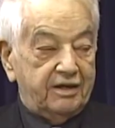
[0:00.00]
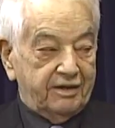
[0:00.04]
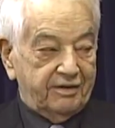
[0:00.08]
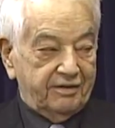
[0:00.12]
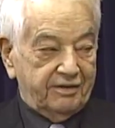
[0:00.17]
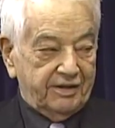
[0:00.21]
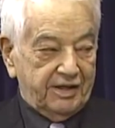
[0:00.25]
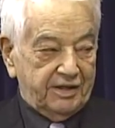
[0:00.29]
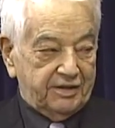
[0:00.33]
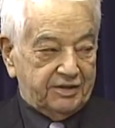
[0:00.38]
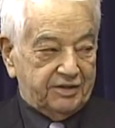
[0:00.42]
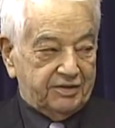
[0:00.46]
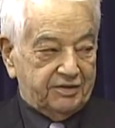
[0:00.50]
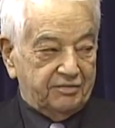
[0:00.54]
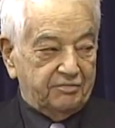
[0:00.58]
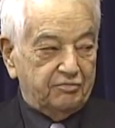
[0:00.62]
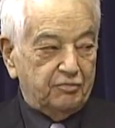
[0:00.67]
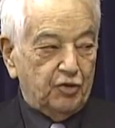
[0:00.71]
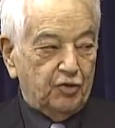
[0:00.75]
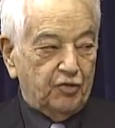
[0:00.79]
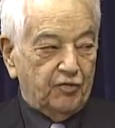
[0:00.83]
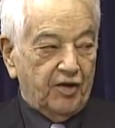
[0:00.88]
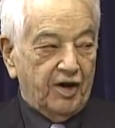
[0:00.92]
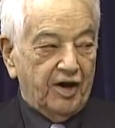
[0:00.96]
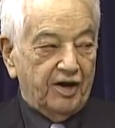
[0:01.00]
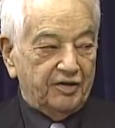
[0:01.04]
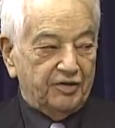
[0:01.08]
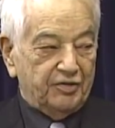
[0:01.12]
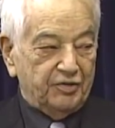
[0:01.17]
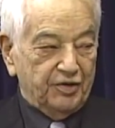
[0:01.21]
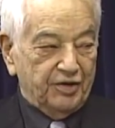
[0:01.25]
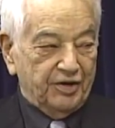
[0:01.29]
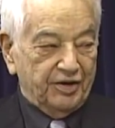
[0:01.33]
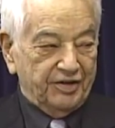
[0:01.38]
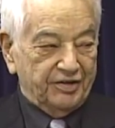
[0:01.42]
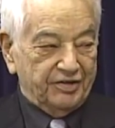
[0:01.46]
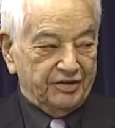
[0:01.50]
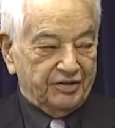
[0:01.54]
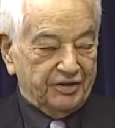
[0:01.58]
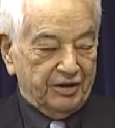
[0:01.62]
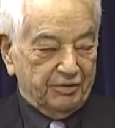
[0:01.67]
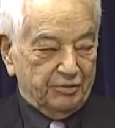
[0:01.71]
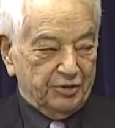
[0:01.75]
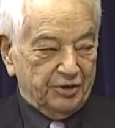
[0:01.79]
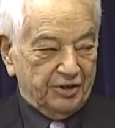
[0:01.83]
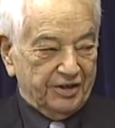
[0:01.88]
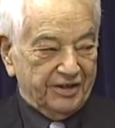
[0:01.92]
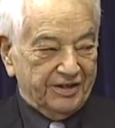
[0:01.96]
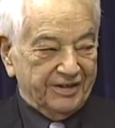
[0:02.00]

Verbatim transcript: let's move on to another subject.